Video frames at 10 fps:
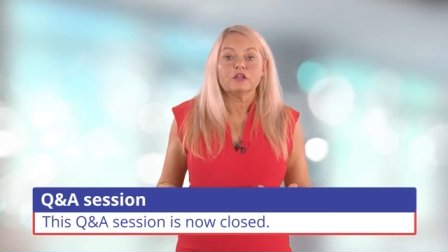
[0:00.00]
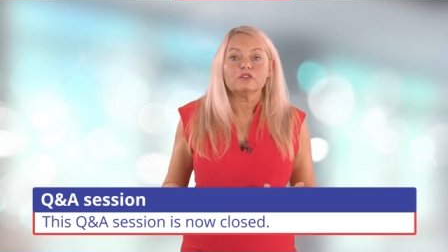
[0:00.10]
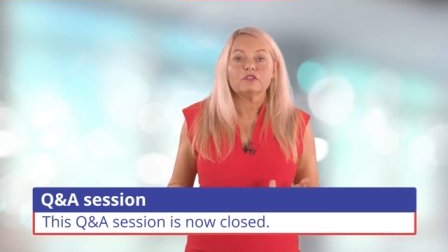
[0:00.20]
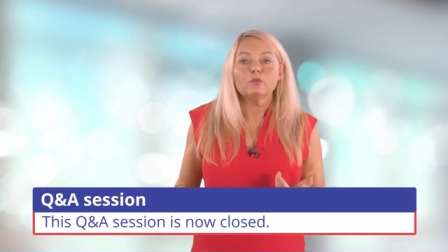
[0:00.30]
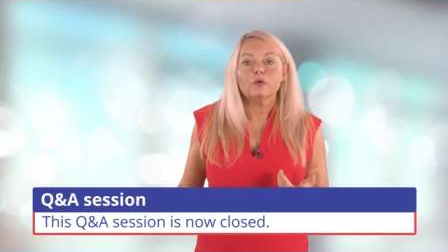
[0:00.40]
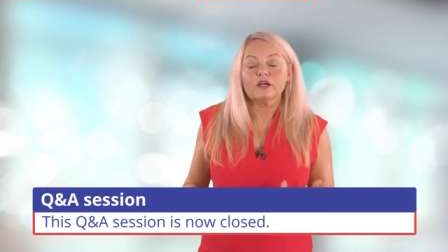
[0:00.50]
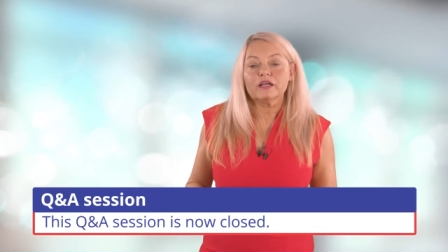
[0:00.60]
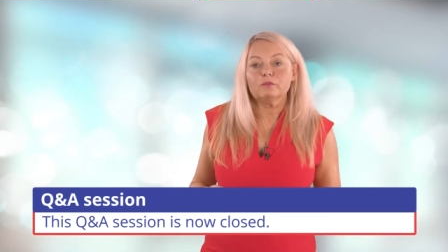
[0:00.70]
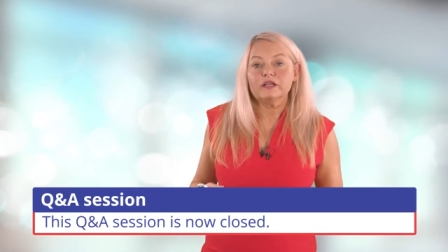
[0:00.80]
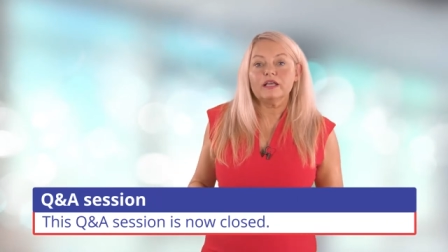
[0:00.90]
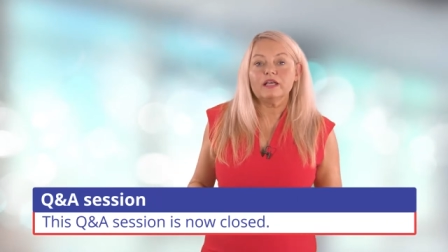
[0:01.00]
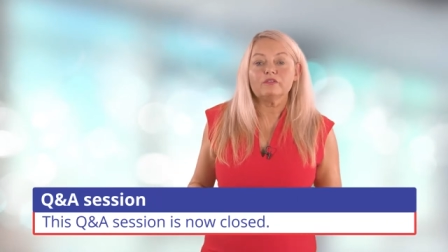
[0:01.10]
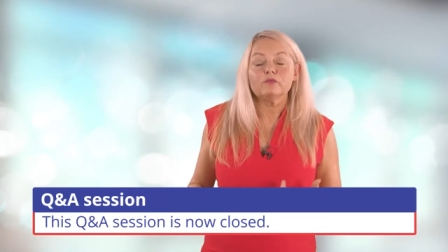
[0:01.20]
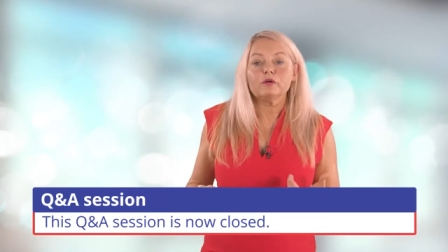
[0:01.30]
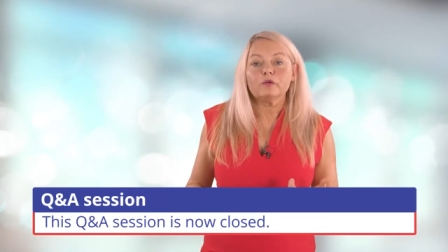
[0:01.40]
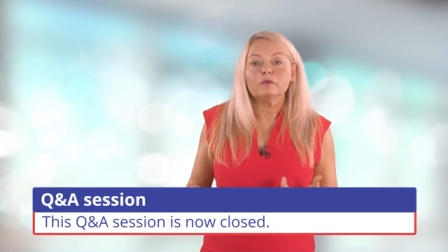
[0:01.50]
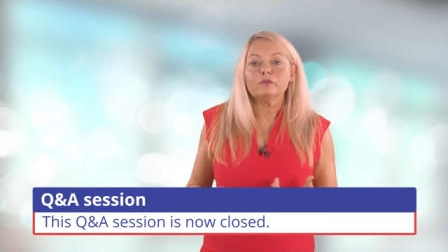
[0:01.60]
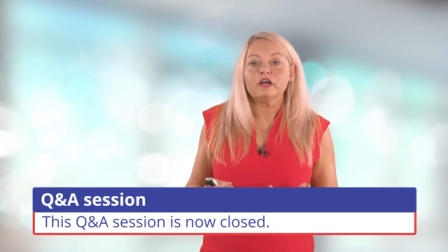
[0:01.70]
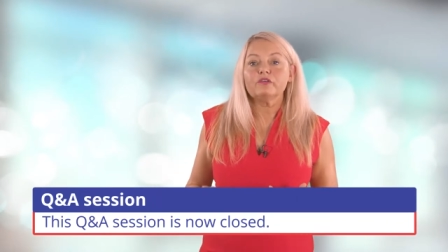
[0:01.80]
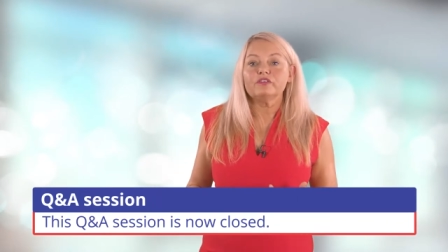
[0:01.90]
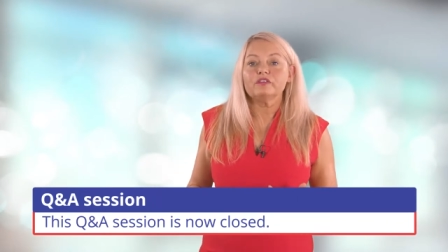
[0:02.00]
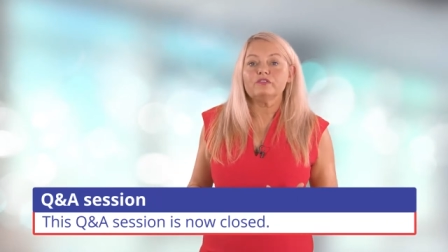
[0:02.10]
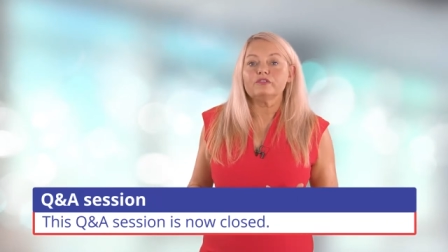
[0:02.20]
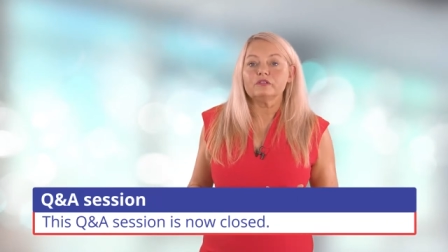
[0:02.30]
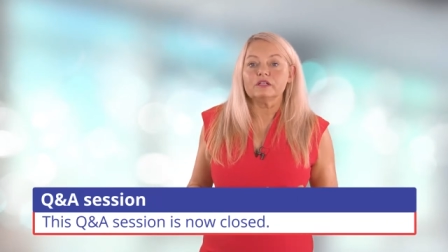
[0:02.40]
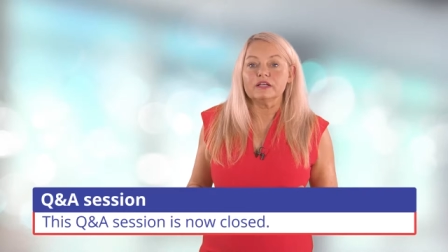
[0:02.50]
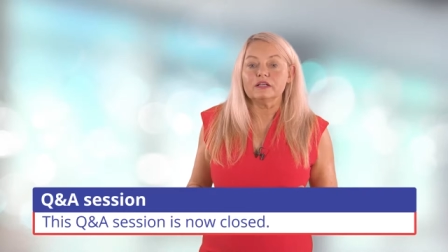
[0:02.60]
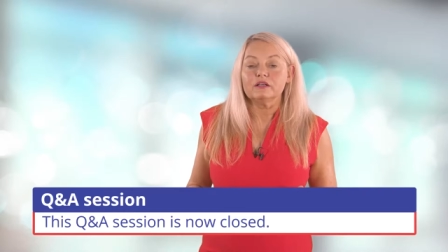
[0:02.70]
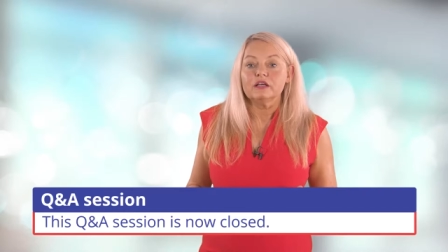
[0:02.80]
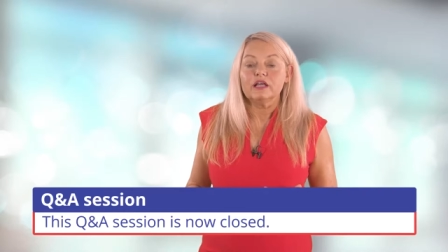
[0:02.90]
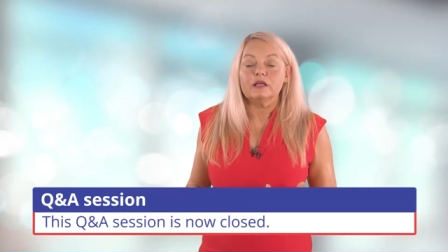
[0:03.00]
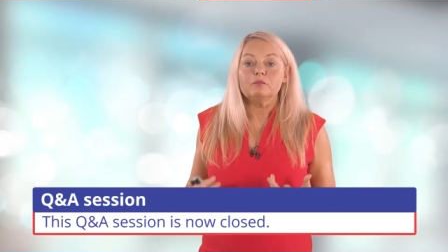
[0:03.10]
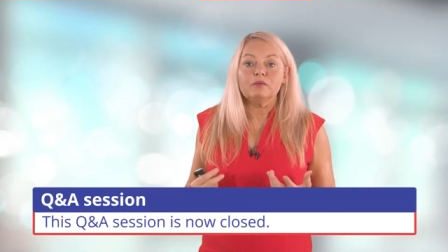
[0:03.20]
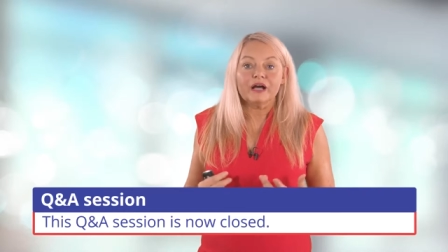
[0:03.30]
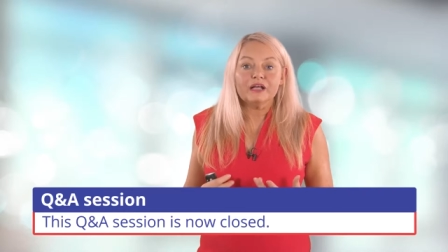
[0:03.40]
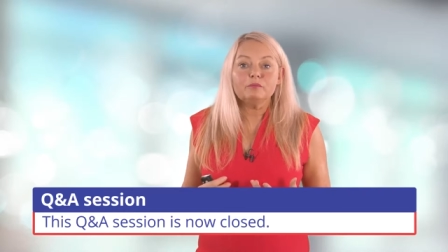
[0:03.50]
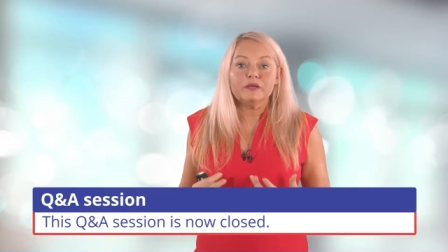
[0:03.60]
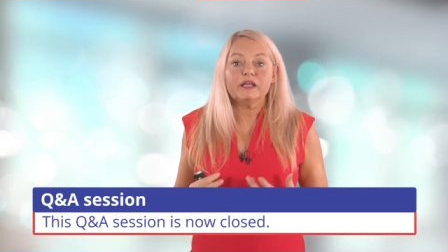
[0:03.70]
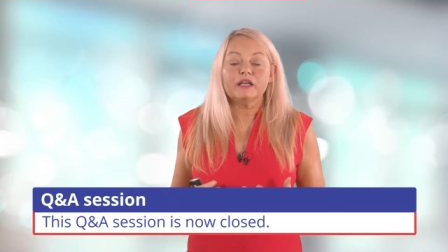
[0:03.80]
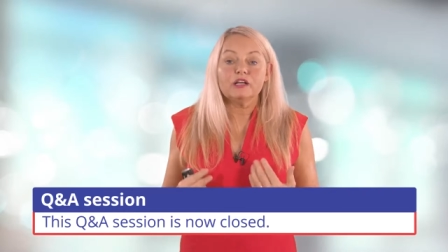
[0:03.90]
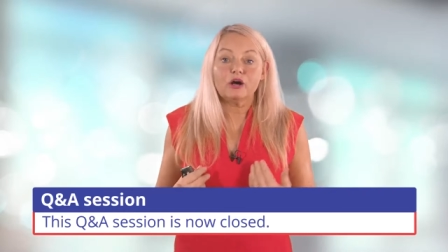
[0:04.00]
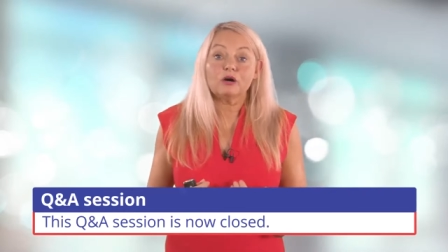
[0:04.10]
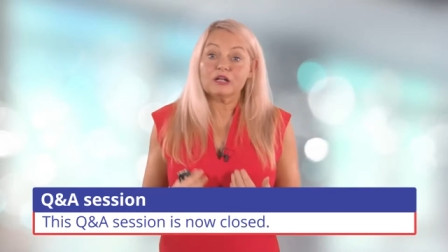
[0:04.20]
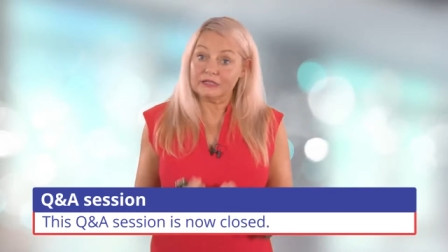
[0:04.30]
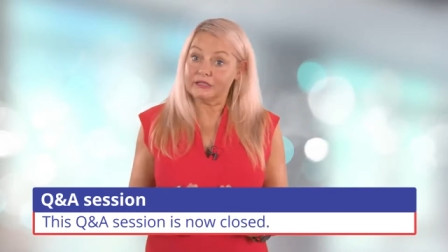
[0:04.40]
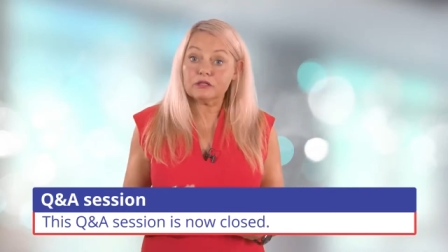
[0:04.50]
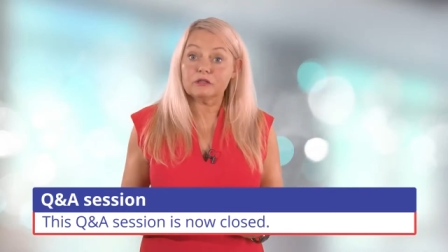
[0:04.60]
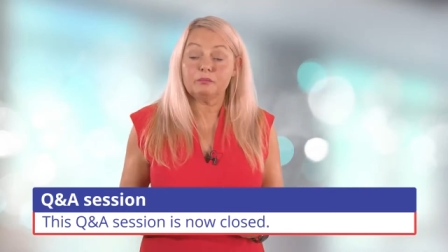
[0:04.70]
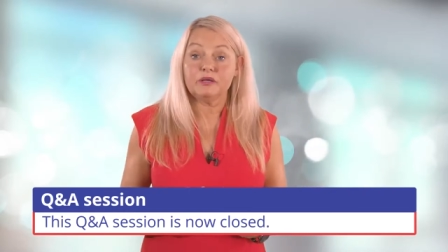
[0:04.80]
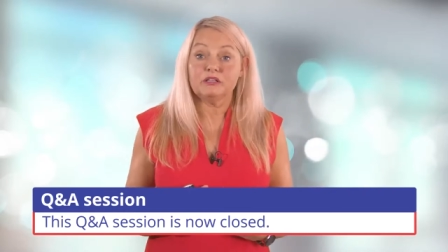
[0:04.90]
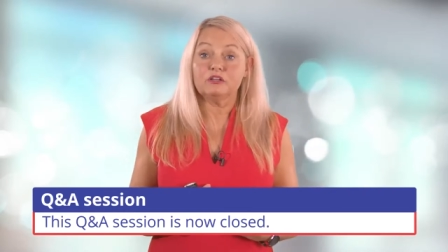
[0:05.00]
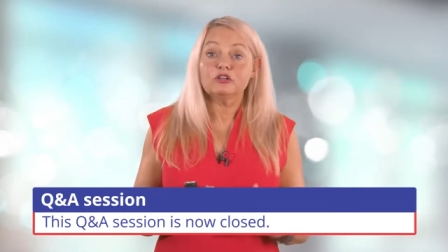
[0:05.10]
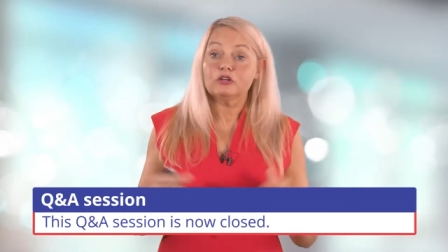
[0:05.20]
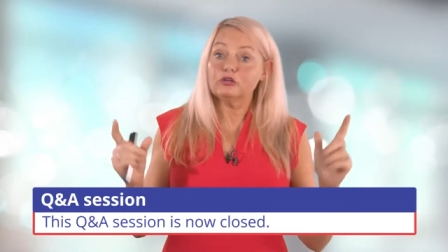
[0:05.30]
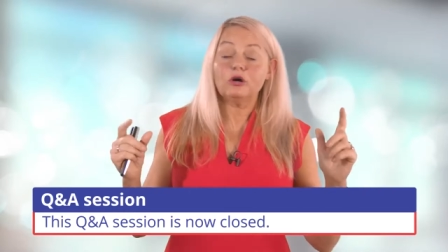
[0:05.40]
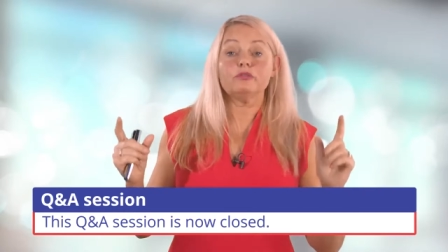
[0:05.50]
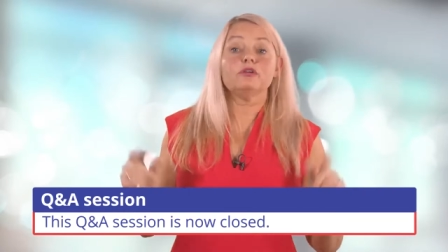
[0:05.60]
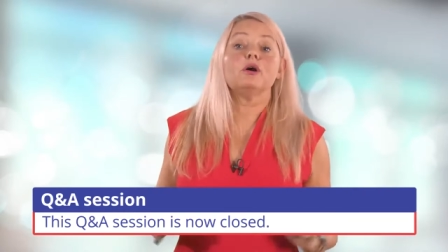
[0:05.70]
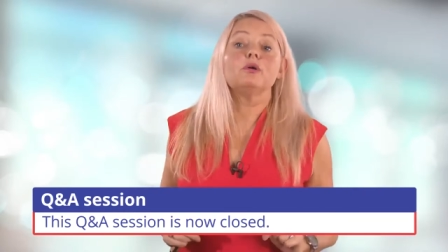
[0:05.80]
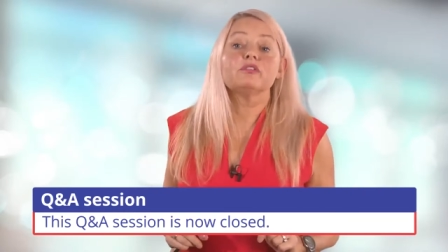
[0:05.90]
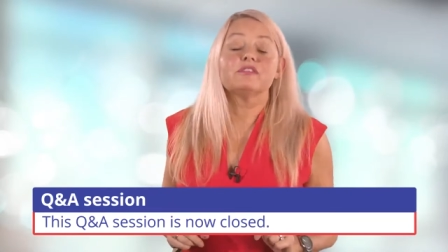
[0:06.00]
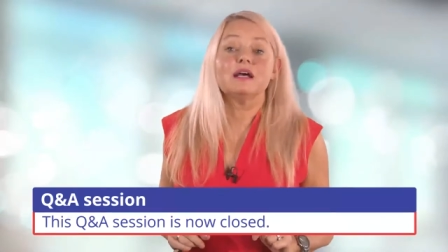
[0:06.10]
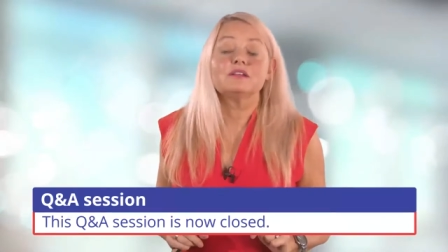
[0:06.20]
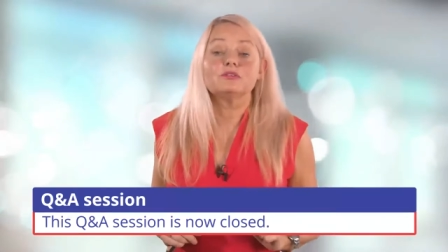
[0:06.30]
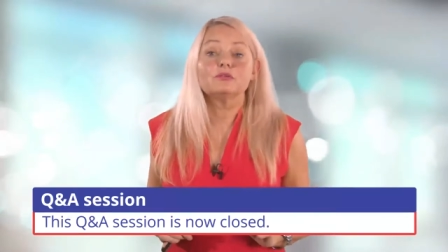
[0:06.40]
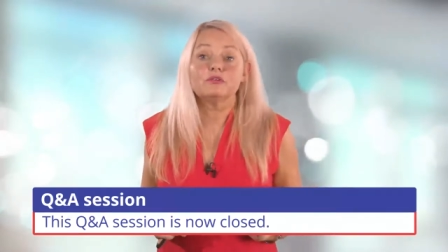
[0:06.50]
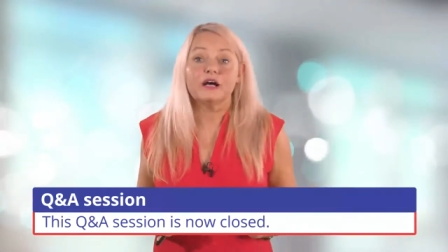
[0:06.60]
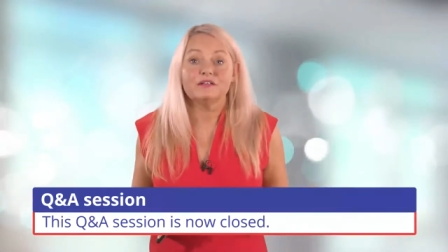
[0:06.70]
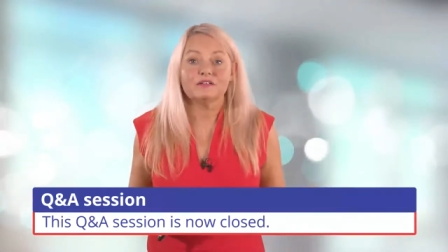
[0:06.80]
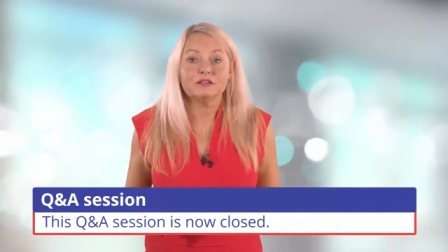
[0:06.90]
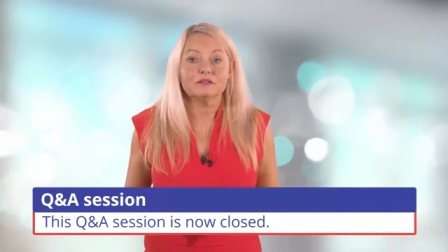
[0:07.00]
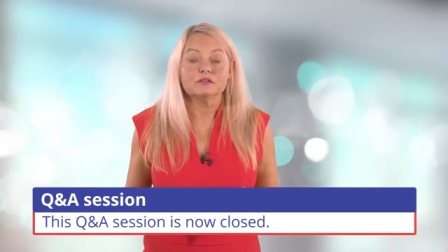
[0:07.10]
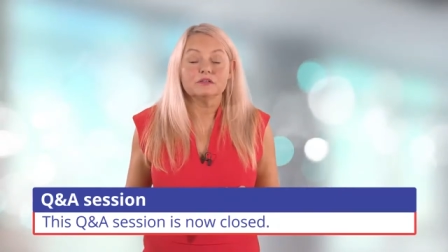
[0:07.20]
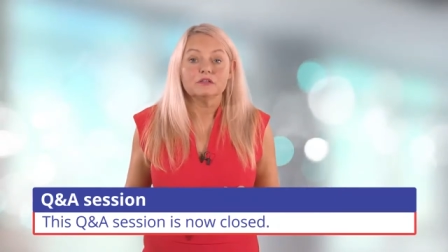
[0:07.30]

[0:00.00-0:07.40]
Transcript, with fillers: So what can we give? What can we offer differently? It might be, in our clinical opinion, not the gold standard or ideal.